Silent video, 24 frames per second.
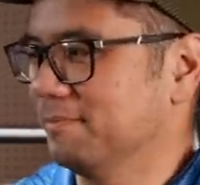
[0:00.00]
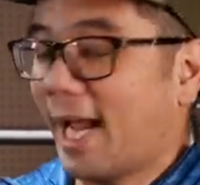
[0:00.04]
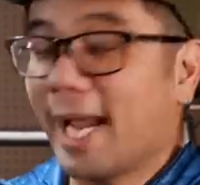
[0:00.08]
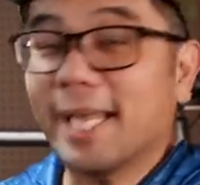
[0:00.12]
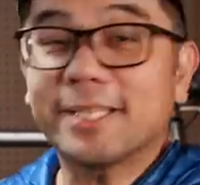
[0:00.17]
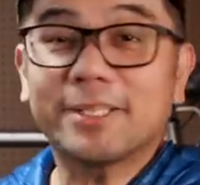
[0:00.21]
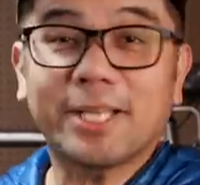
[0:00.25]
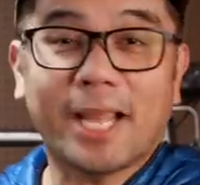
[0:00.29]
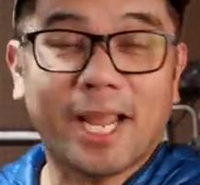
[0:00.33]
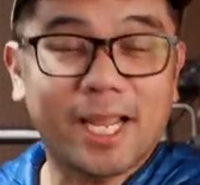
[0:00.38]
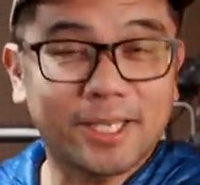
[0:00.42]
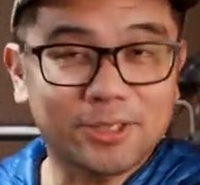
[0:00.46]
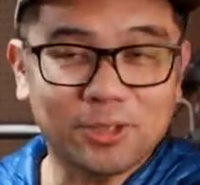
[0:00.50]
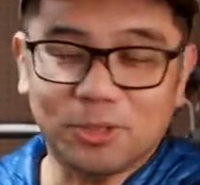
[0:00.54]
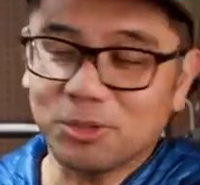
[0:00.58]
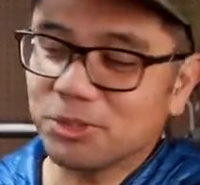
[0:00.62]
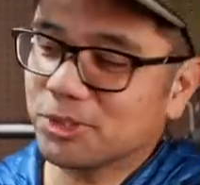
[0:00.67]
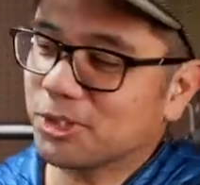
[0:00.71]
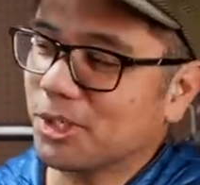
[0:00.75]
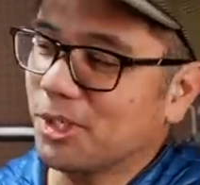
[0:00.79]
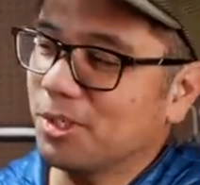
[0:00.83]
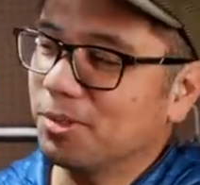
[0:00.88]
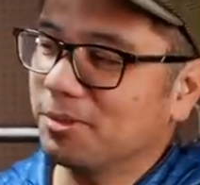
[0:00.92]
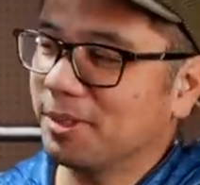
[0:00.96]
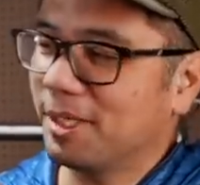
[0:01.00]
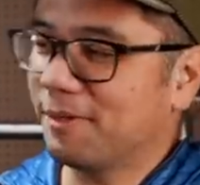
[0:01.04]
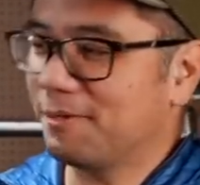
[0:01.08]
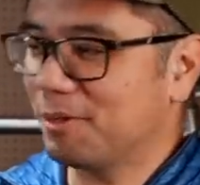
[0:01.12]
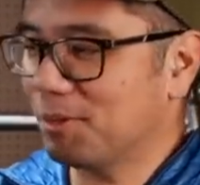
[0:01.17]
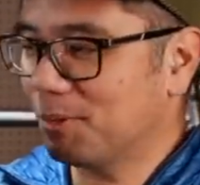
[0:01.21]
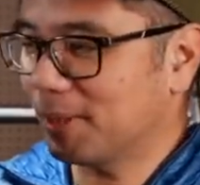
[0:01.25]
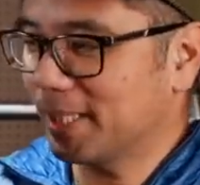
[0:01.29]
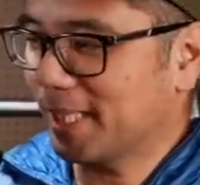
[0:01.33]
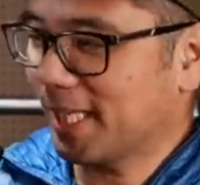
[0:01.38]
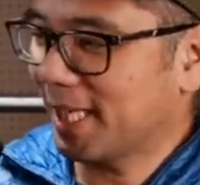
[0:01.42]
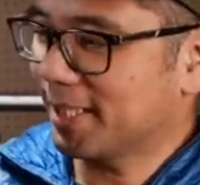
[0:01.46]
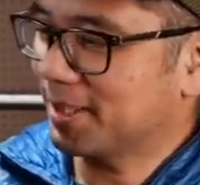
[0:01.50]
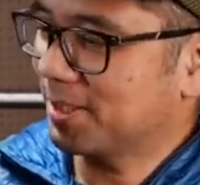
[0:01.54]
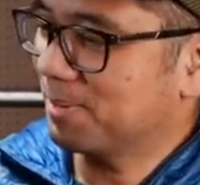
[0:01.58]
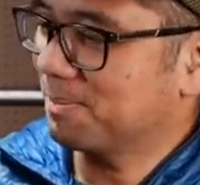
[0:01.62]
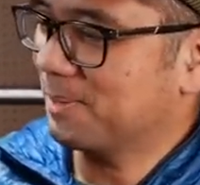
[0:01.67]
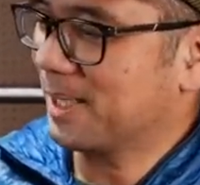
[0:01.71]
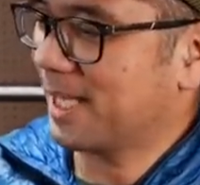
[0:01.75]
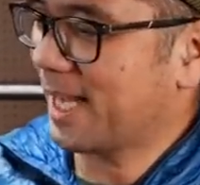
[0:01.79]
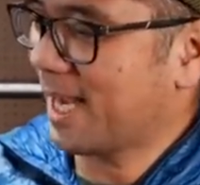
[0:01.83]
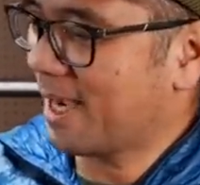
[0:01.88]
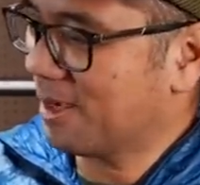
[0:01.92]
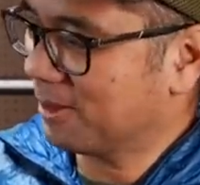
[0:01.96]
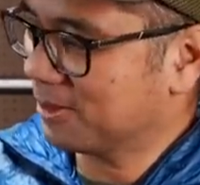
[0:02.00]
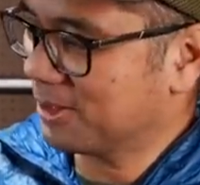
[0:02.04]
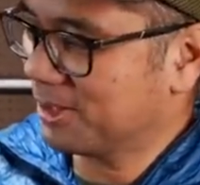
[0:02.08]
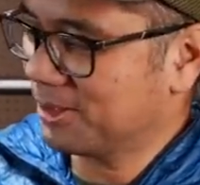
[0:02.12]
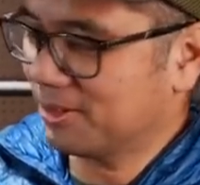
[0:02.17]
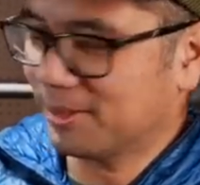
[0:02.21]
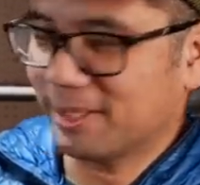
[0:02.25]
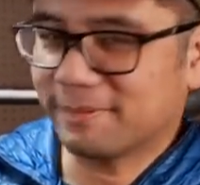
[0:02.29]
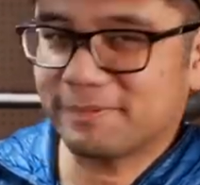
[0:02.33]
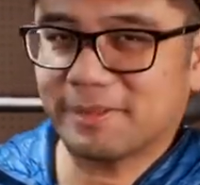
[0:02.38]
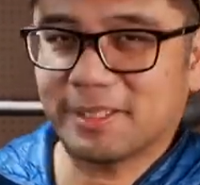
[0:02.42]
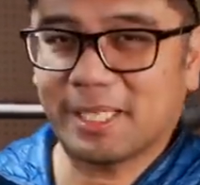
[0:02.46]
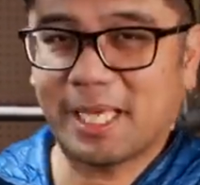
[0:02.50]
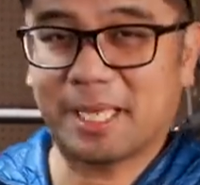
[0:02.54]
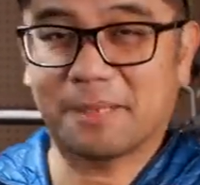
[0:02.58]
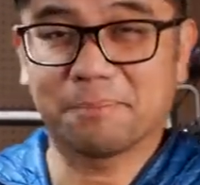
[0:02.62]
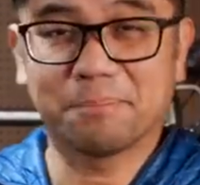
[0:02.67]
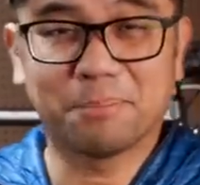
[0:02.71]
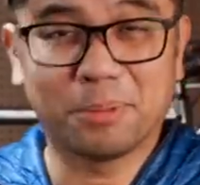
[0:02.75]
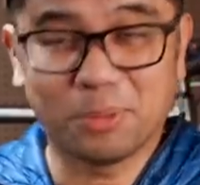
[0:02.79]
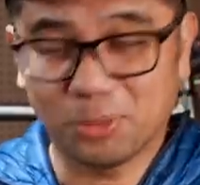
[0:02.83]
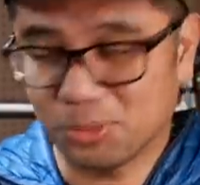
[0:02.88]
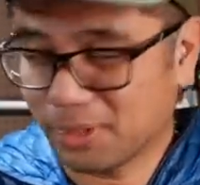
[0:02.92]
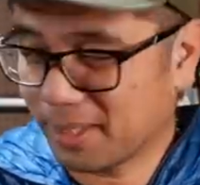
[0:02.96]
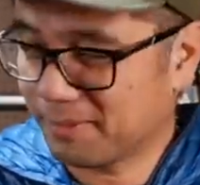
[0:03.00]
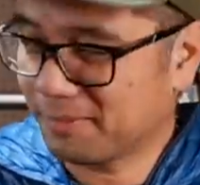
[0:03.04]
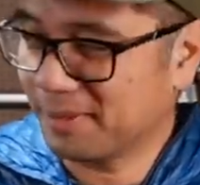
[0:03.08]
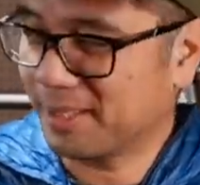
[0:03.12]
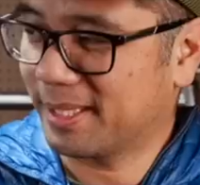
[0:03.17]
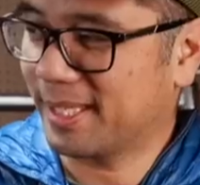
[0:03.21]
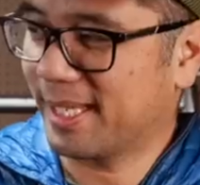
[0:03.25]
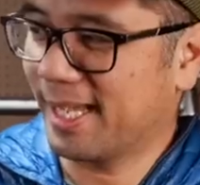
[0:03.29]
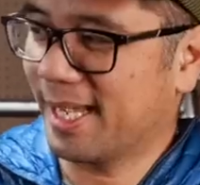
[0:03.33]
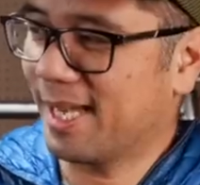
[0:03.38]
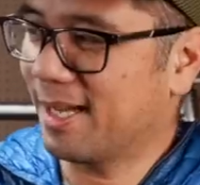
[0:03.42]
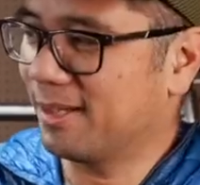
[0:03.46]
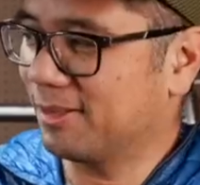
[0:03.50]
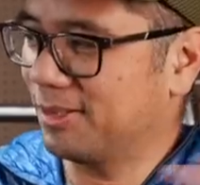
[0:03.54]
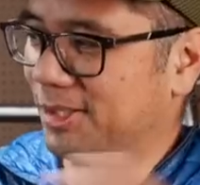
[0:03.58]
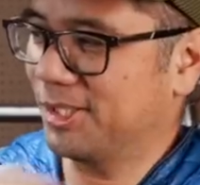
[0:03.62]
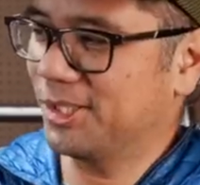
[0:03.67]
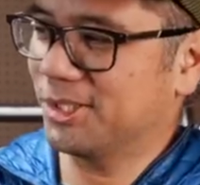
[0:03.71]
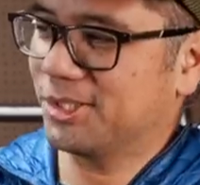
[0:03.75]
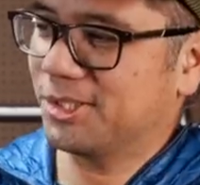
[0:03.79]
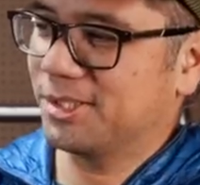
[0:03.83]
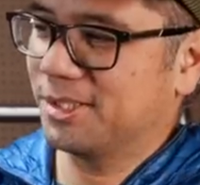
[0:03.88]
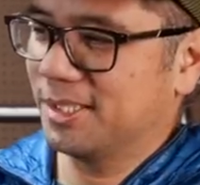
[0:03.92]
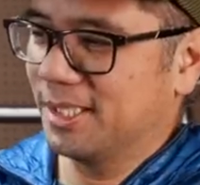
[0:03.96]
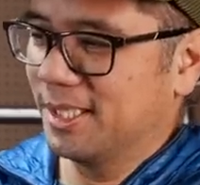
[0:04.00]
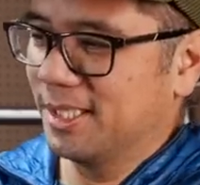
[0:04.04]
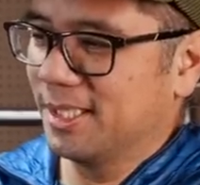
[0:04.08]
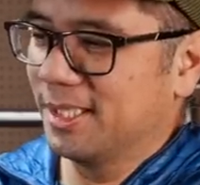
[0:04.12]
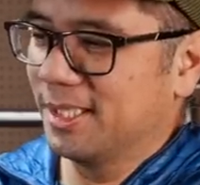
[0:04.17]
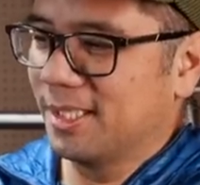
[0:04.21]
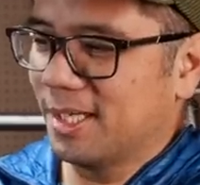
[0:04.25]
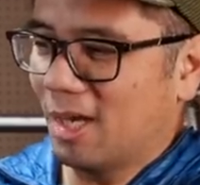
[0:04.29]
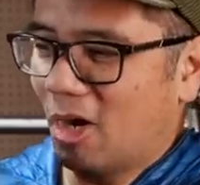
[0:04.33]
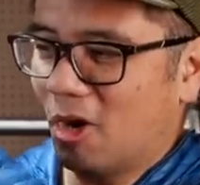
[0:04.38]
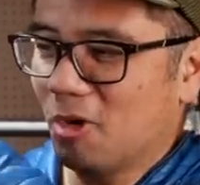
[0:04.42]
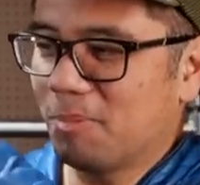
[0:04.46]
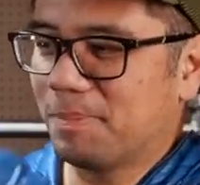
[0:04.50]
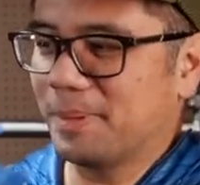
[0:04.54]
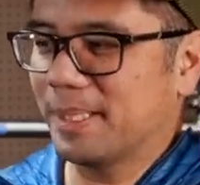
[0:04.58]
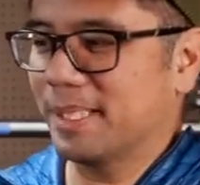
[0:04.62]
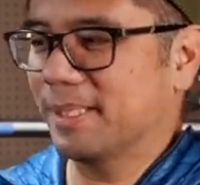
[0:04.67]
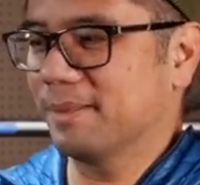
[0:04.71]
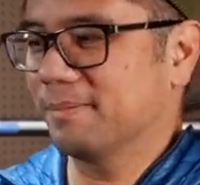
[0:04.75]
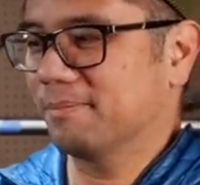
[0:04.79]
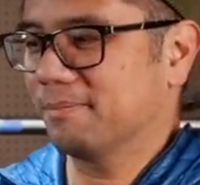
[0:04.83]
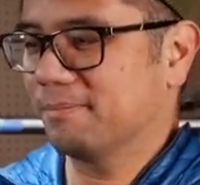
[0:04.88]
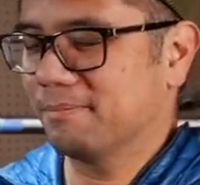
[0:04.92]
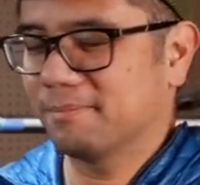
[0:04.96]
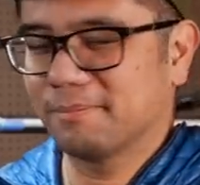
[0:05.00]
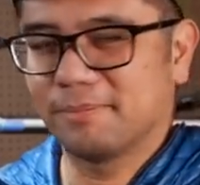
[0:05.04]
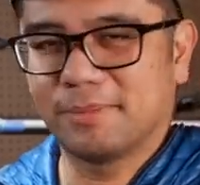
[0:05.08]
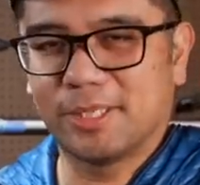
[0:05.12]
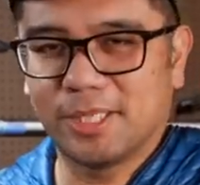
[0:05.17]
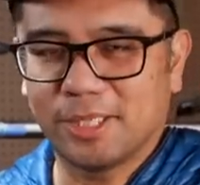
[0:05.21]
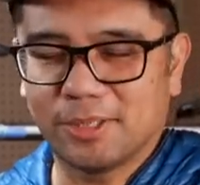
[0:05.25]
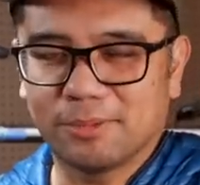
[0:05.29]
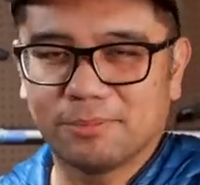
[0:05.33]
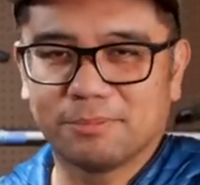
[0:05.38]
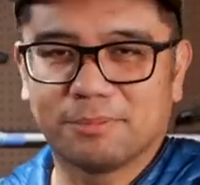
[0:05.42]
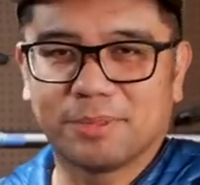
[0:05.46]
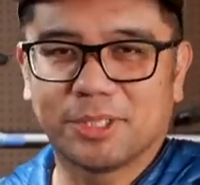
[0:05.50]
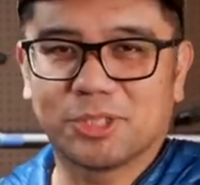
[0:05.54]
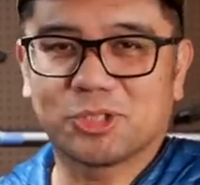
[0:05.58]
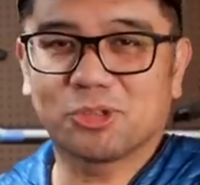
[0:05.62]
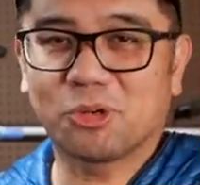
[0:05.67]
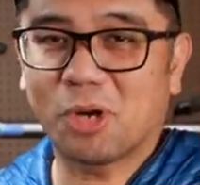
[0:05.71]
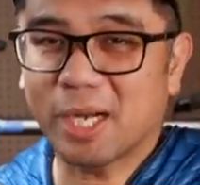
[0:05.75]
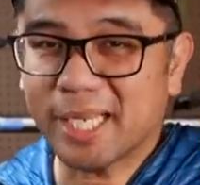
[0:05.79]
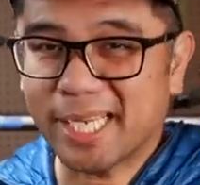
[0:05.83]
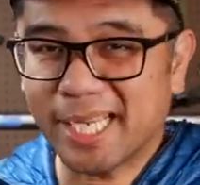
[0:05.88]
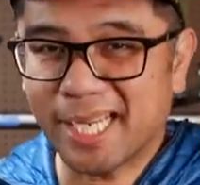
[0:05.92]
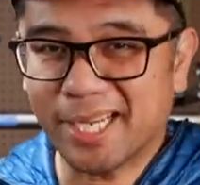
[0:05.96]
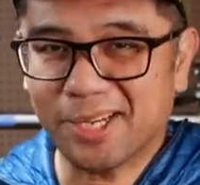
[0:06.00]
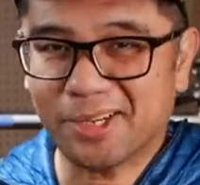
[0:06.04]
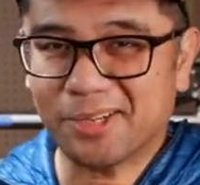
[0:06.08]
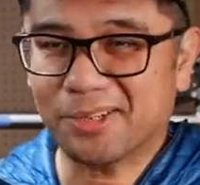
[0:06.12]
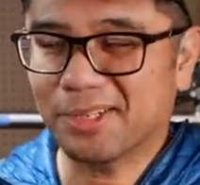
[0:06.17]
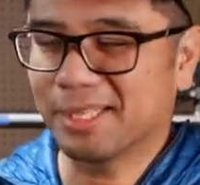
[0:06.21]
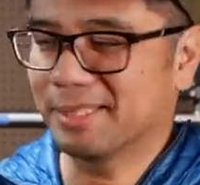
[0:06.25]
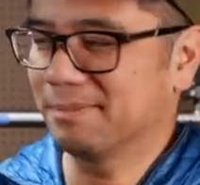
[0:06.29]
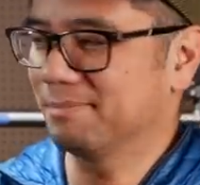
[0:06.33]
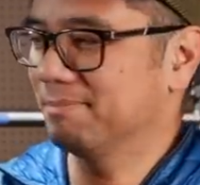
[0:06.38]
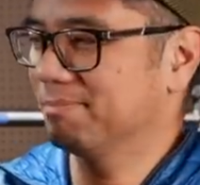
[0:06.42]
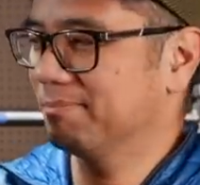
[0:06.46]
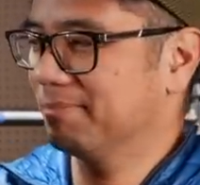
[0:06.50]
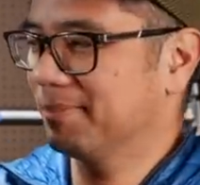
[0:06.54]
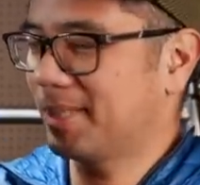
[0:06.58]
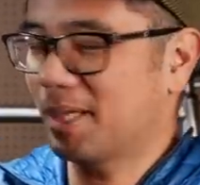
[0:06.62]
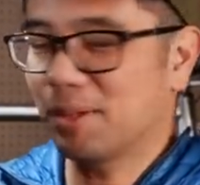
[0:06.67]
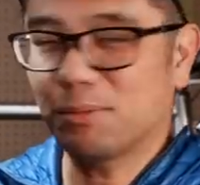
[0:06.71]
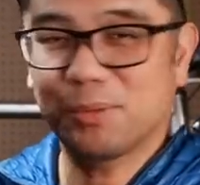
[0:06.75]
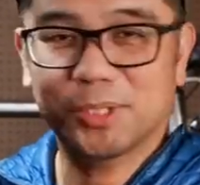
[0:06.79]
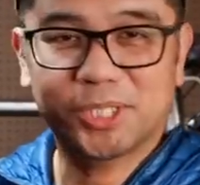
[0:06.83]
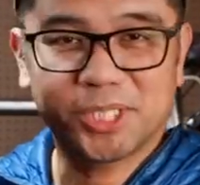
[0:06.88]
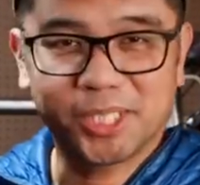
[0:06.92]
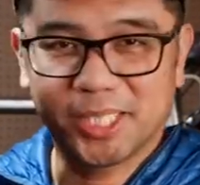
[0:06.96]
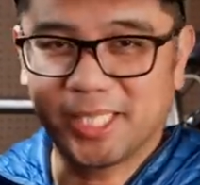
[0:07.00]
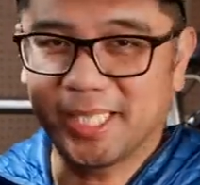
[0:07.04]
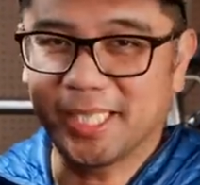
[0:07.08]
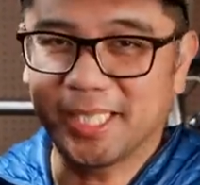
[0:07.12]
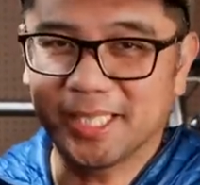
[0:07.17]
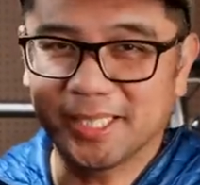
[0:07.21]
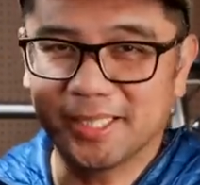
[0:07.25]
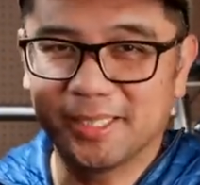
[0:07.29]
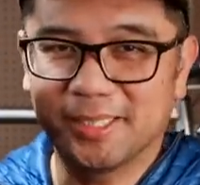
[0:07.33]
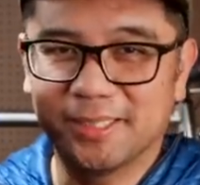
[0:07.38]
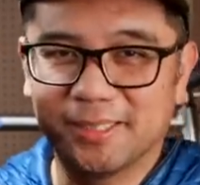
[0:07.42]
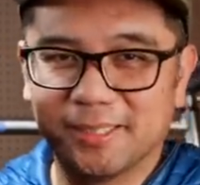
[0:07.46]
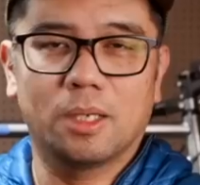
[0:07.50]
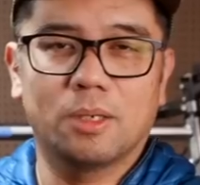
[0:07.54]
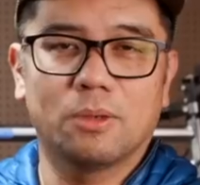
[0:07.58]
And and also, if you wanna get something out, you don't have to like pull everything out. You just open, you know, the trunk here and get what you need.